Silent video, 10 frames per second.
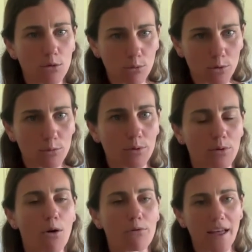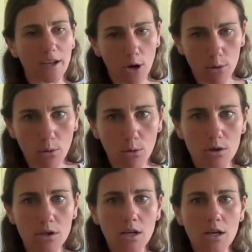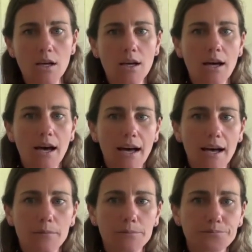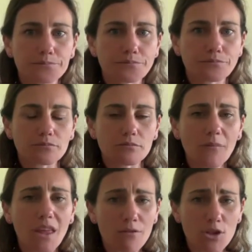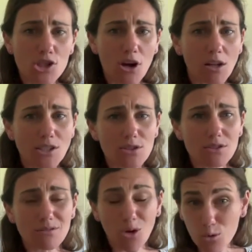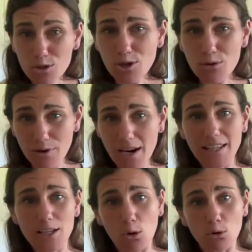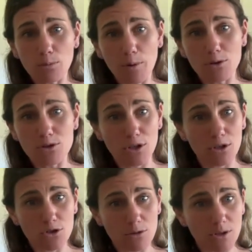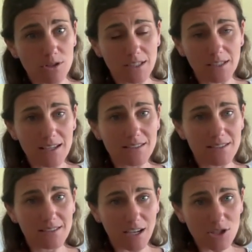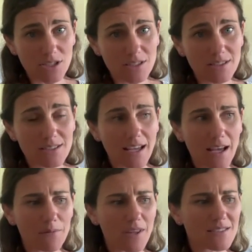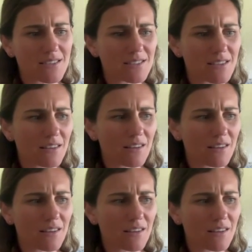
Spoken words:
group, of that cohort. The child is also rarely called upon to contribute to class discussions. There's this